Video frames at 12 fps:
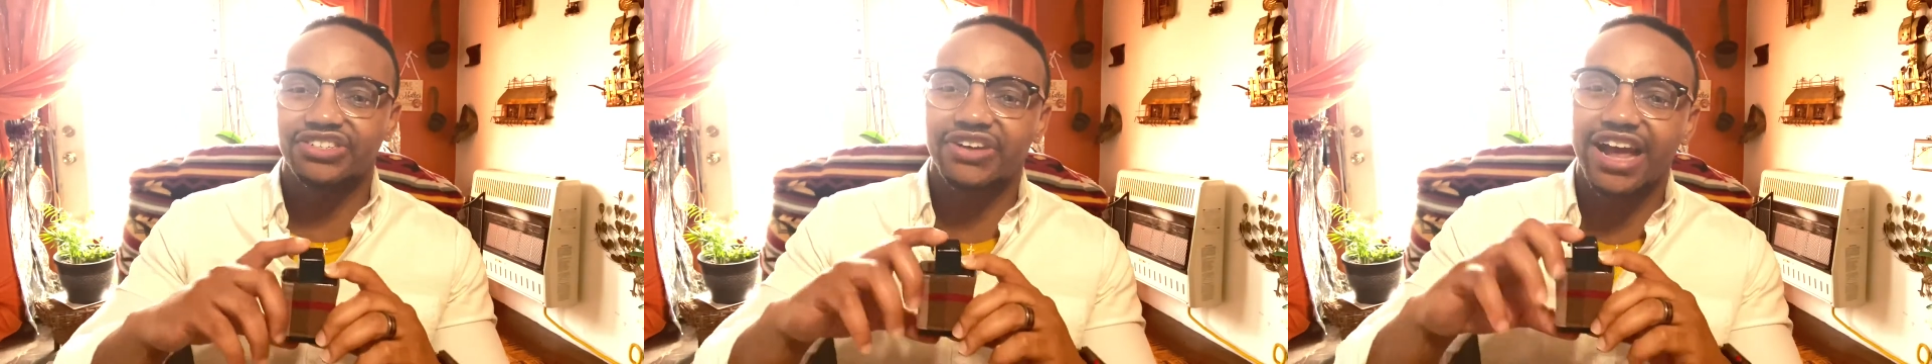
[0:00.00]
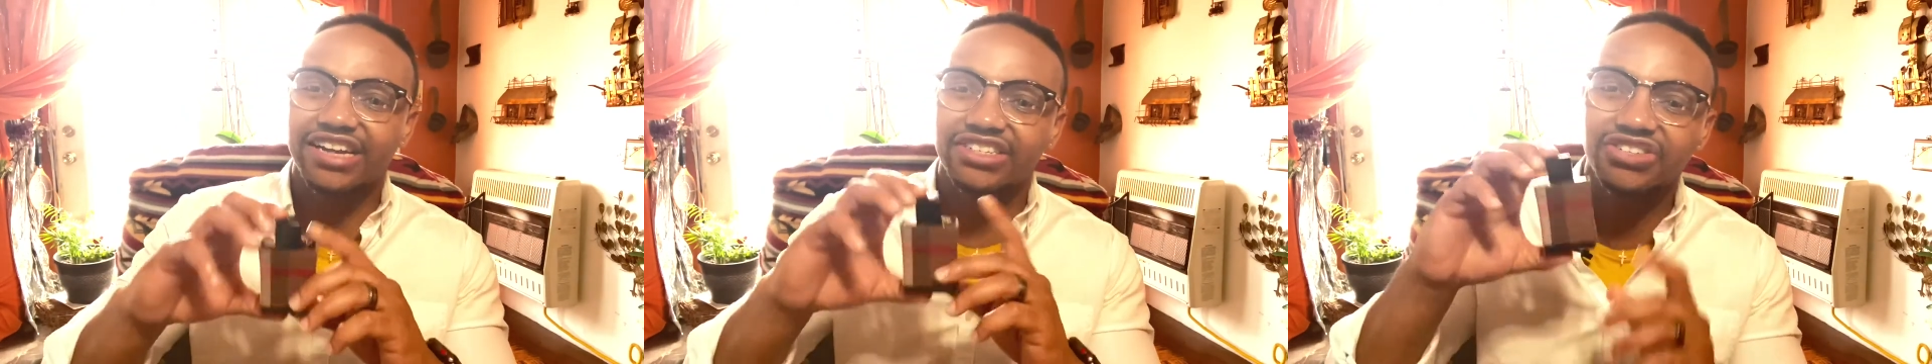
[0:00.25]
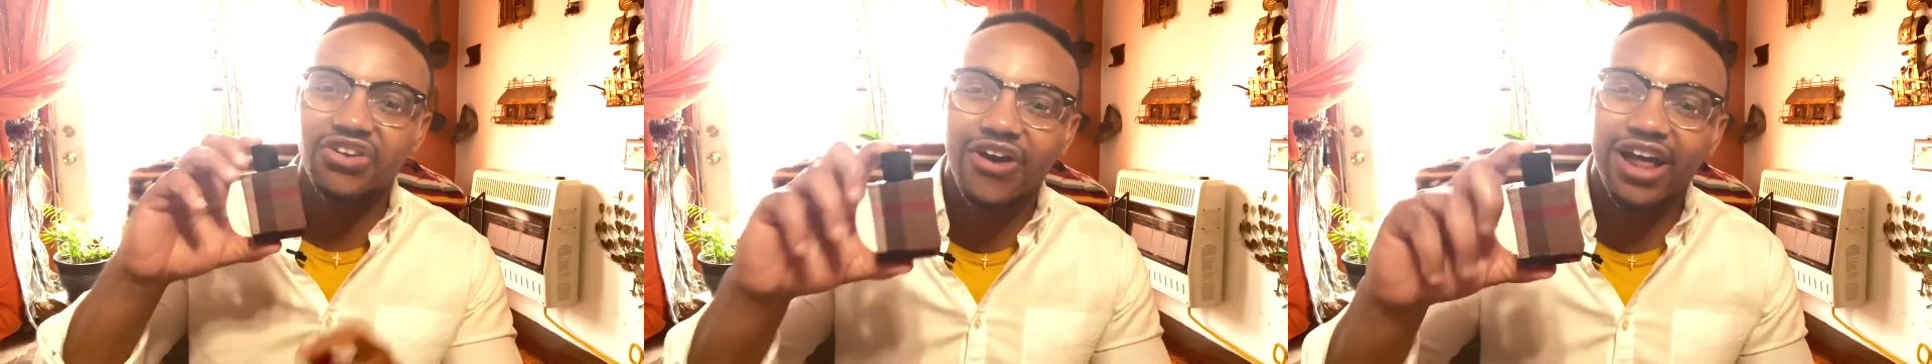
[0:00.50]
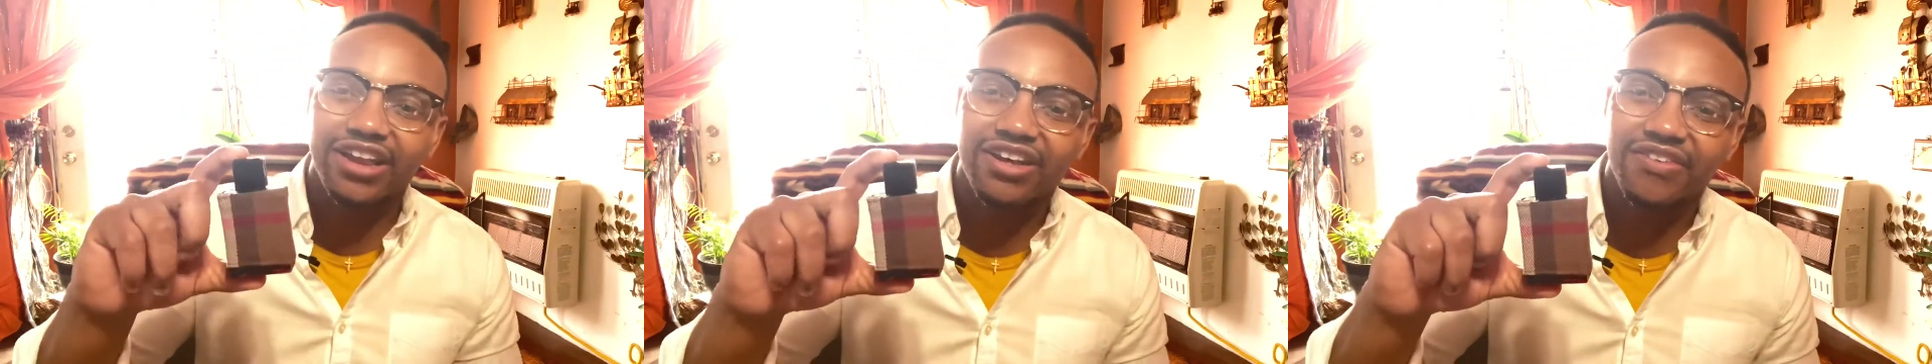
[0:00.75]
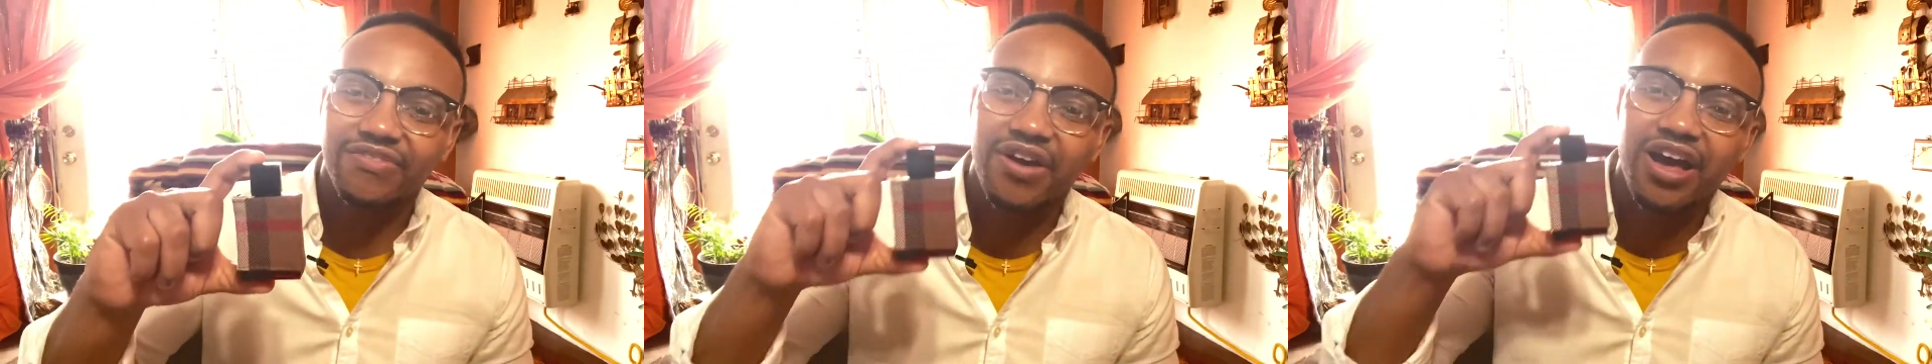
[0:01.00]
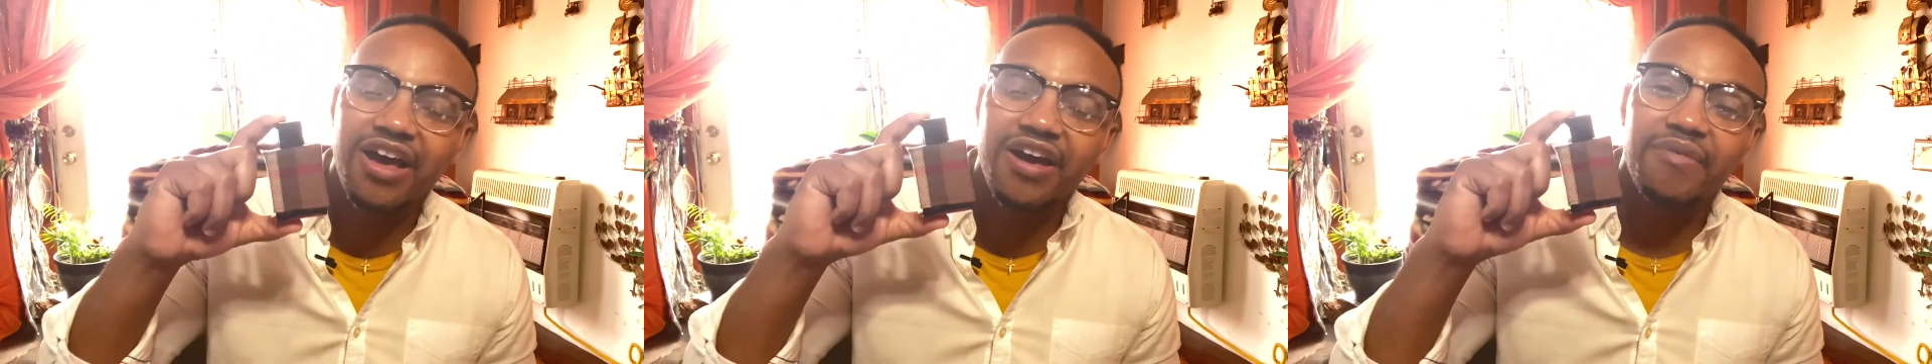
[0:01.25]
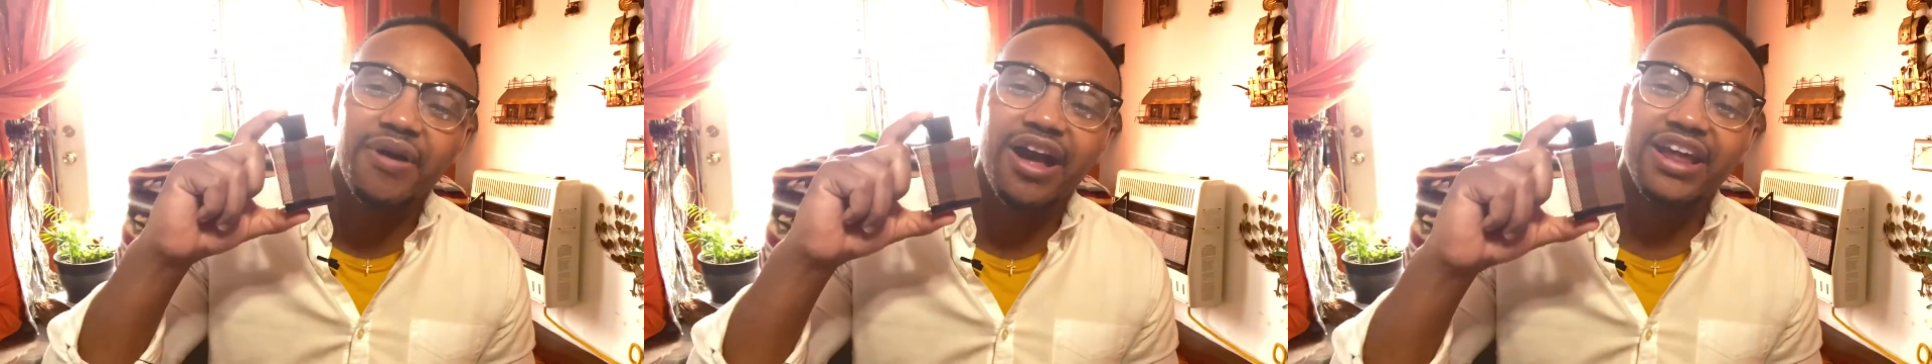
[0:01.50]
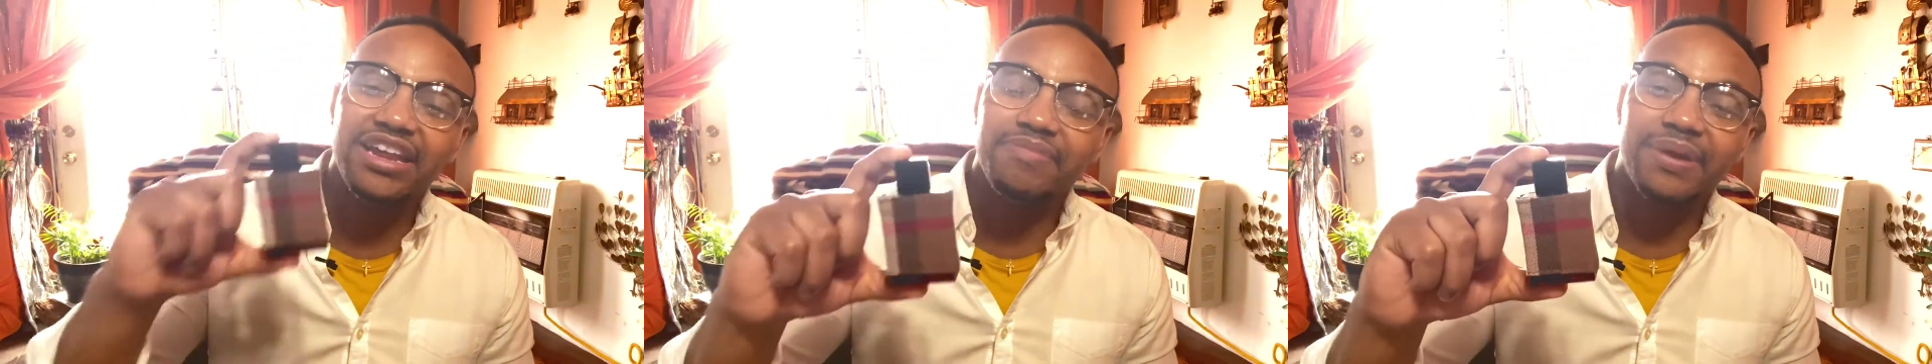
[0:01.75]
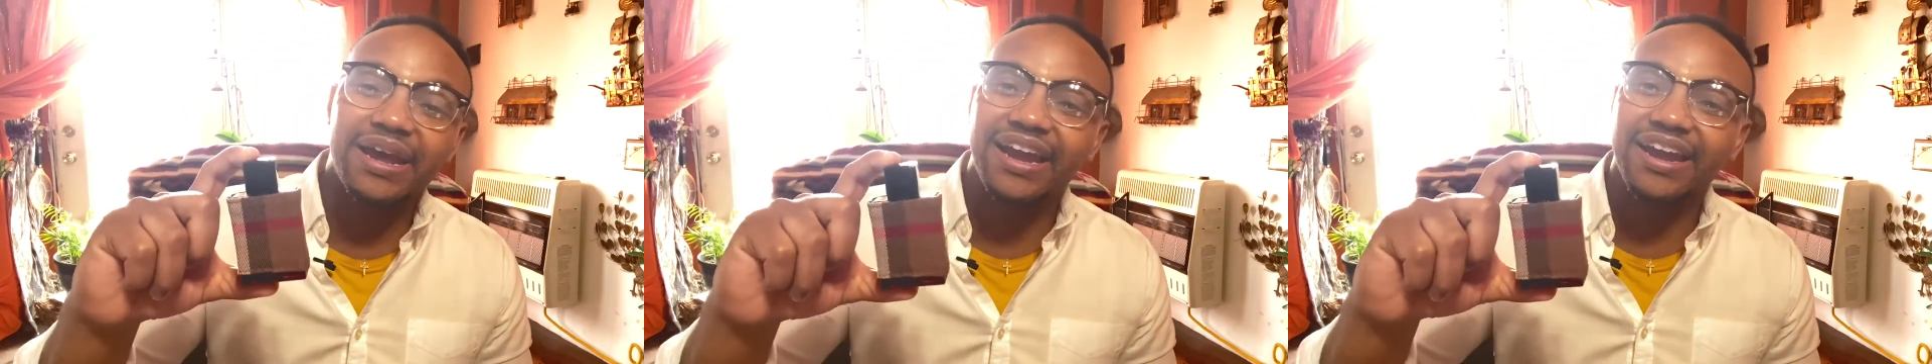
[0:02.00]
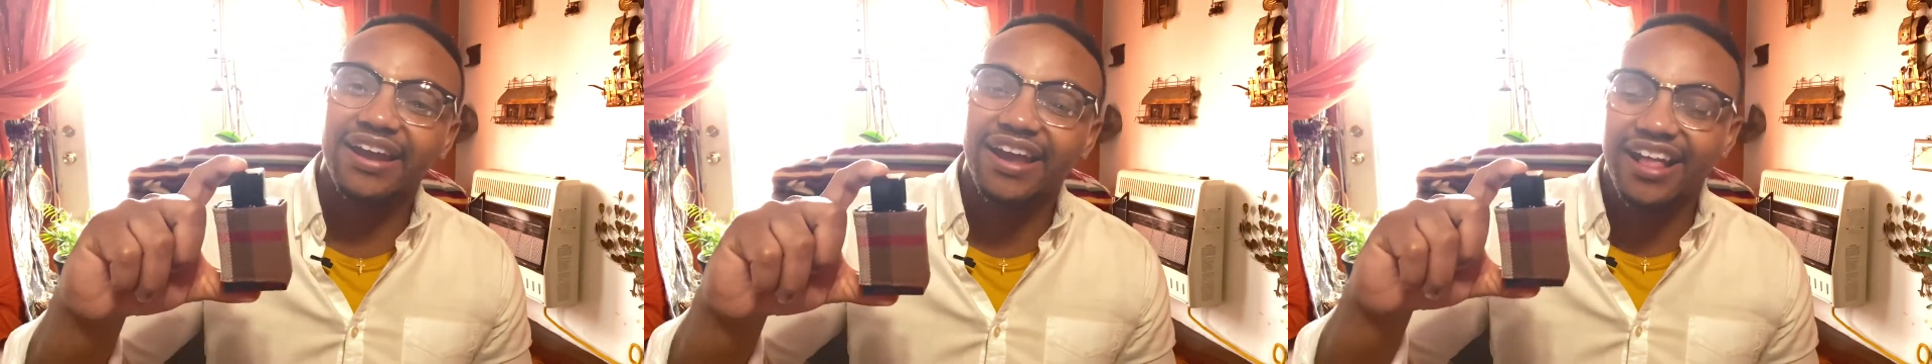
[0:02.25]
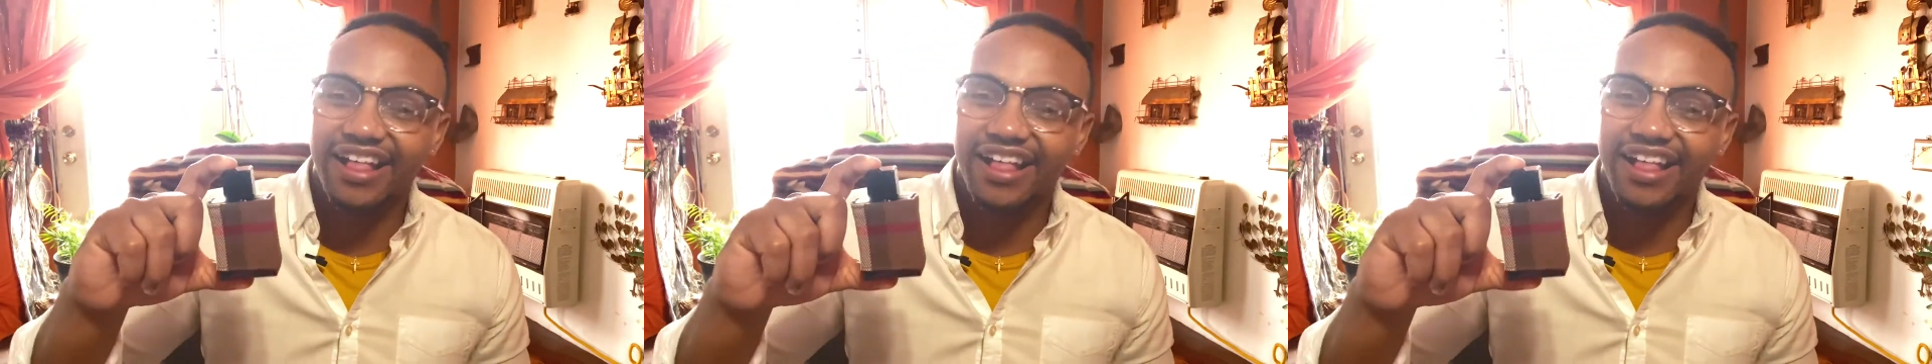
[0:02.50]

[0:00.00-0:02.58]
You guys know I love eBay.